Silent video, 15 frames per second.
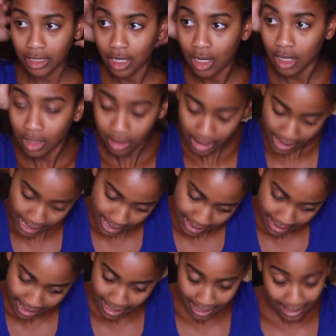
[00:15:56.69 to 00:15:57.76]
it all
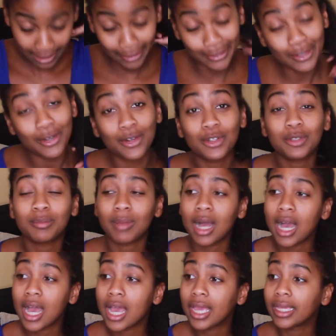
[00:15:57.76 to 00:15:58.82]
and then go to
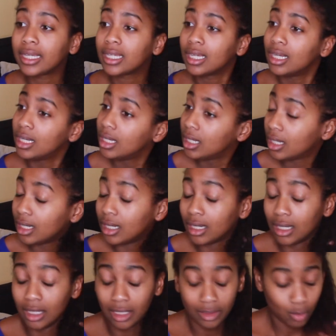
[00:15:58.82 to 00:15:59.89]
my
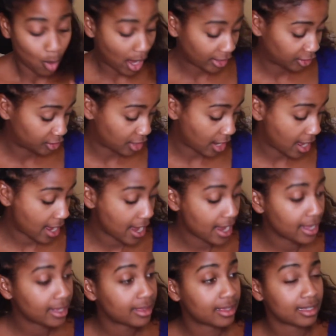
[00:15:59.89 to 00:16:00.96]
wash day.